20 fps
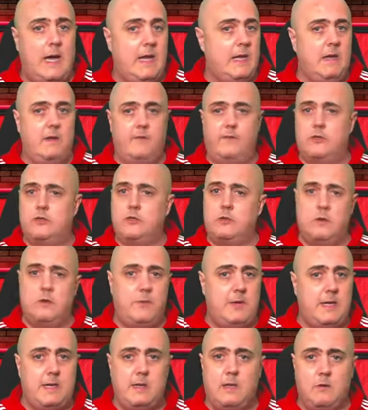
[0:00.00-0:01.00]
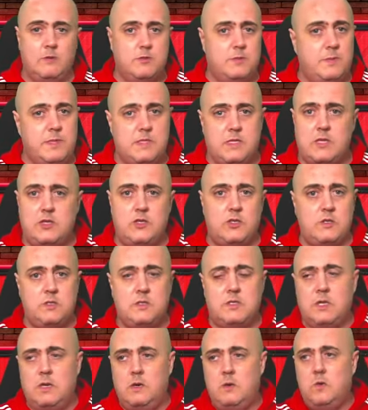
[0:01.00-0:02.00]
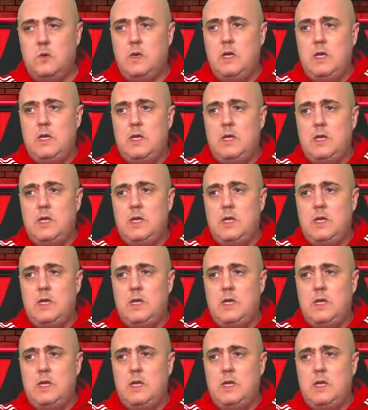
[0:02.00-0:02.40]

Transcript: any of us could have been in those positions. So